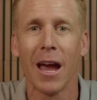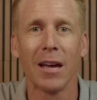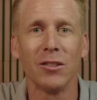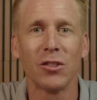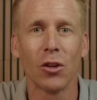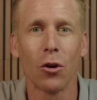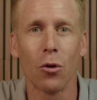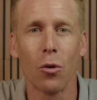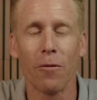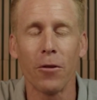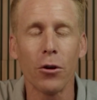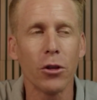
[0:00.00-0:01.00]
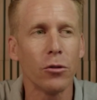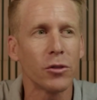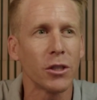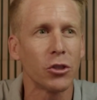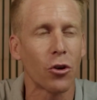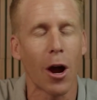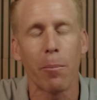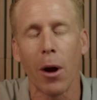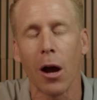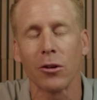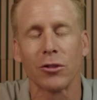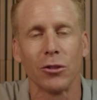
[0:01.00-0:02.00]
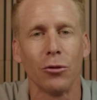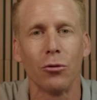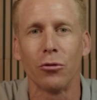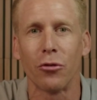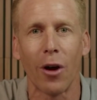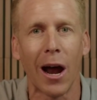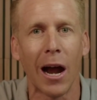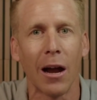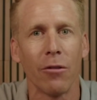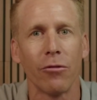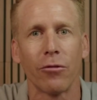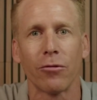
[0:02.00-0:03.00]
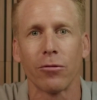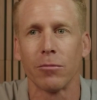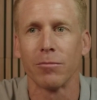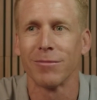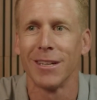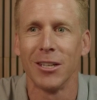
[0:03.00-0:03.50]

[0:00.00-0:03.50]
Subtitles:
And so if you're using Dropbox and Google Drive,